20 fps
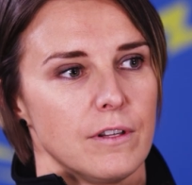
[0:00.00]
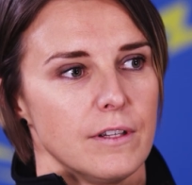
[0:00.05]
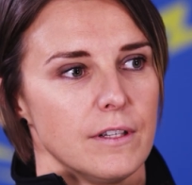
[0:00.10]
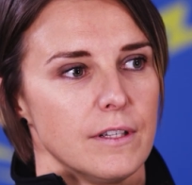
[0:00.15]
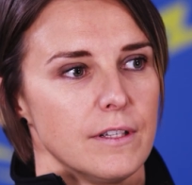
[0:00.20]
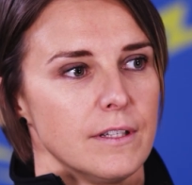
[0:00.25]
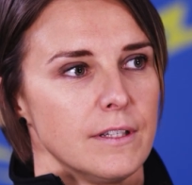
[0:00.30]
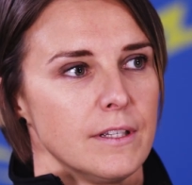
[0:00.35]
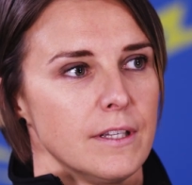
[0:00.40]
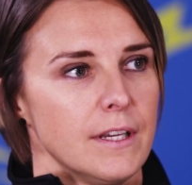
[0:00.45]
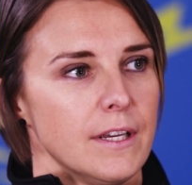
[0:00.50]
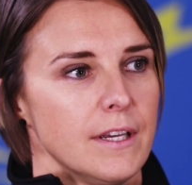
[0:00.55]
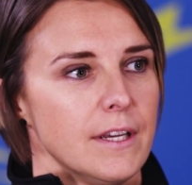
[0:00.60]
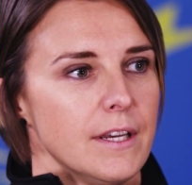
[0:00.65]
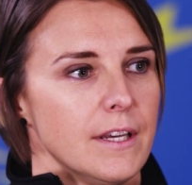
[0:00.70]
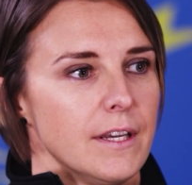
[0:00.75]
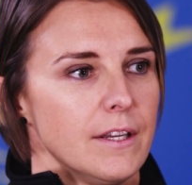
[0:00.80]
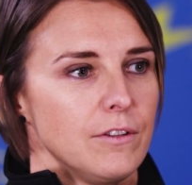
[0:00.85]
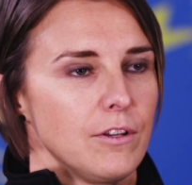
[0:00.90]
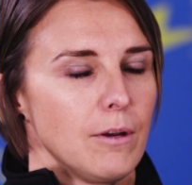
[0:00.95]
the
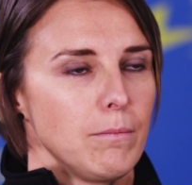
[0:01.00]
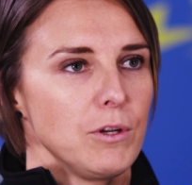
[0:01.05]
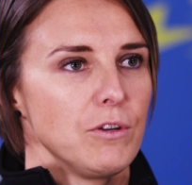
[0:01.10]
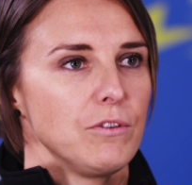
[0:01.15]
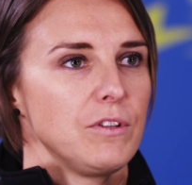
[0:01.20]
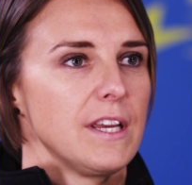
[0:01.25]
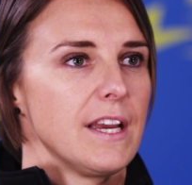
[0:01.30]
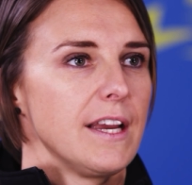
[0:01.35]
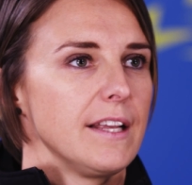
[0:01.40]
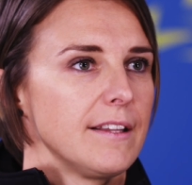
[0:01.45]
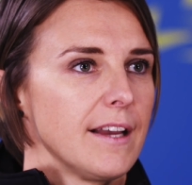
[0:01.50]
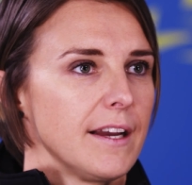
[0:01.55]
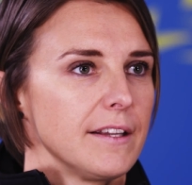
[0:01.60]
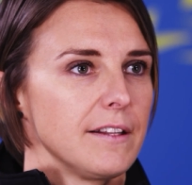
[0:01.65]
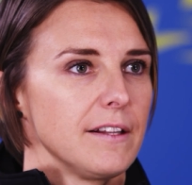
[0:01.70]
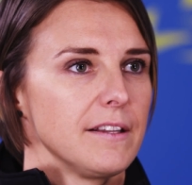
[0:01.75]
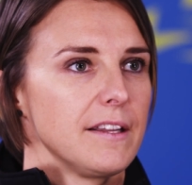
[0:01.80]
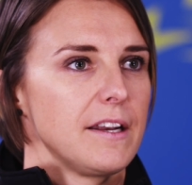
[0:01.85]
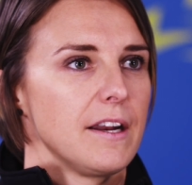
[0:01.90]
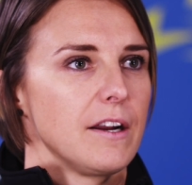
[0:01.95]
WTA
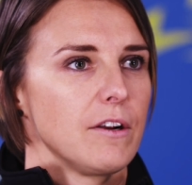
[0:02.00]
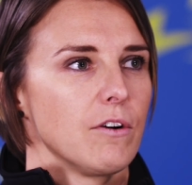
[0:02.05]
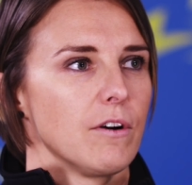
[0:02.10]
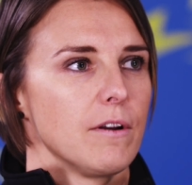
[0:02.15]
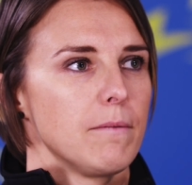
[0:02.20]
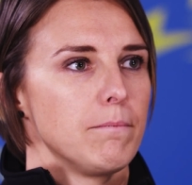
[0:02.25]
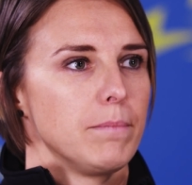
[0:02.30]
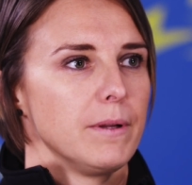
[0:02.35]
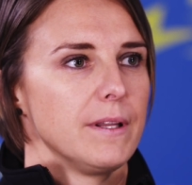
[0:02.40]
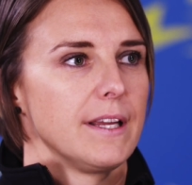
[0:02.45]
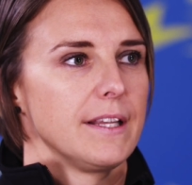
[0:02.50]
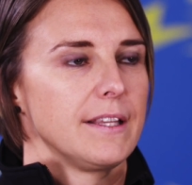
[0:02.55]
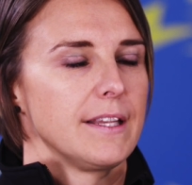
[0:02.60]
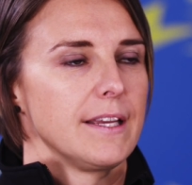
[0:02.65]
title that I got. But I